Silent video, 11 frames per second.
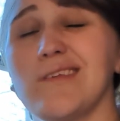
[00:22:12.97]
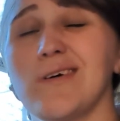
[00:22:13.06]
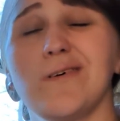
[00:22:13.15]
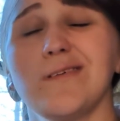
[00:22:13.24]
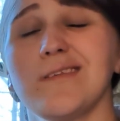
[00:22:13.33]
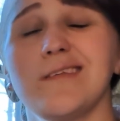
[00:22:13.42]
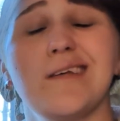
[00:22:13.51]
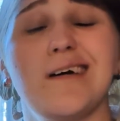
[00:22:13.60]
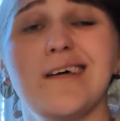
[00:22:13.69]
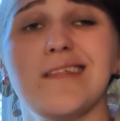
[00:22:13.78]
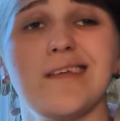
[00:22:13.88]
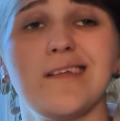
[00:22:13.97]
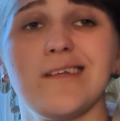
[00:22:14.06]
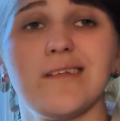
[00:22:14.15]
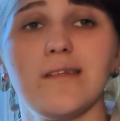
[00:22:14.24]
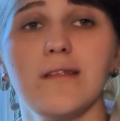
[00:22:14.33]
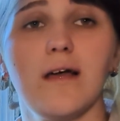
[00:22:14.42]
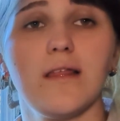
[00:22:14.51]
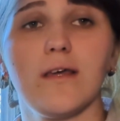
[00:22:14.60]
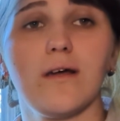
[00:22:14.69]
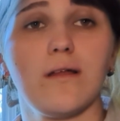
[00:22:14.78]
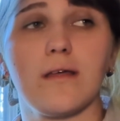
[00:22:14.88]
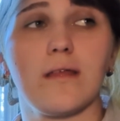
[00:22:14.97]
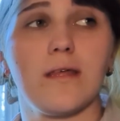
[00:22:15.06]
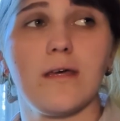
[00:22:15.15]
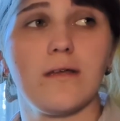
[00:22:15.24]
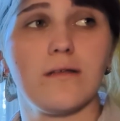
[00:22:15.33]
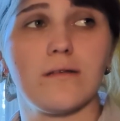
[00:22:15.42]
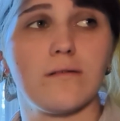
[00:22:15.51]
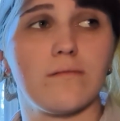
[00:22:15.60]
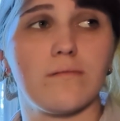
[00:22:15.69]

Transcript: holds nothing, not the earthly things.